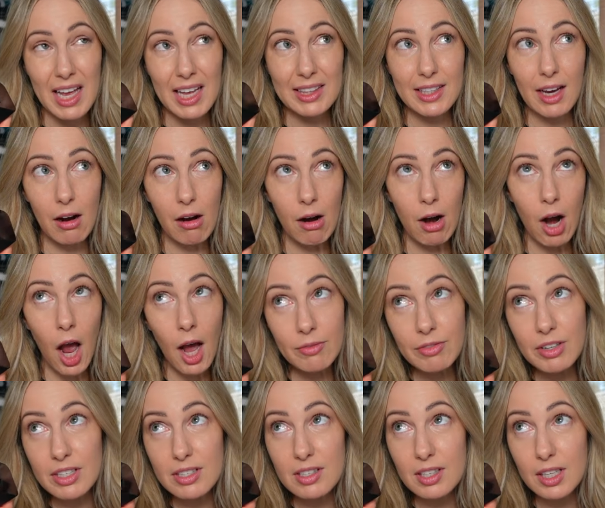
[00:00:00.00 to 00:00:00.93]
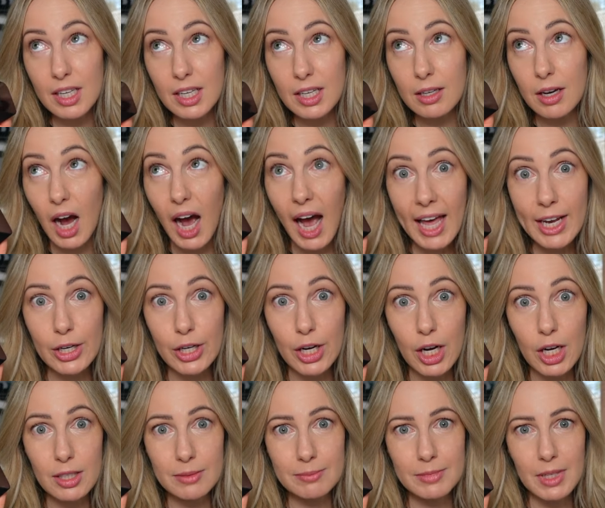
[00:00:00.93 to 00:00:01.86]
There are obviously, I don't
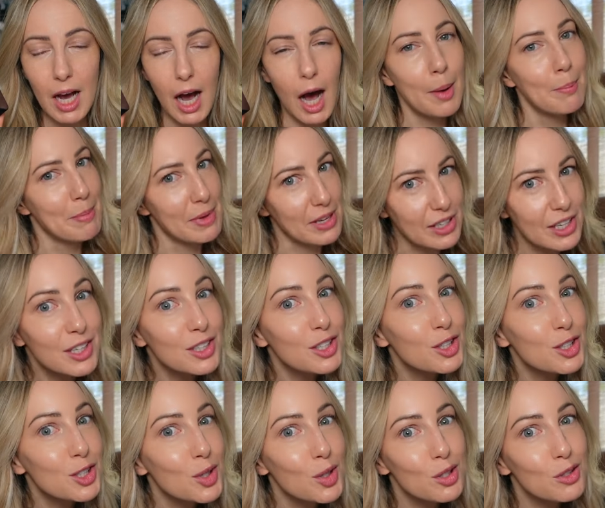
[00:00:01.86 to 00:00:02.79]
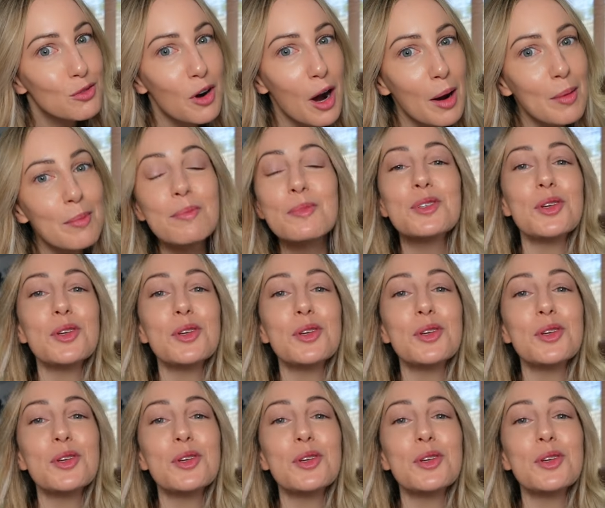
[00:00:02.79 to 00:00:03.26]
know, a million to choose from.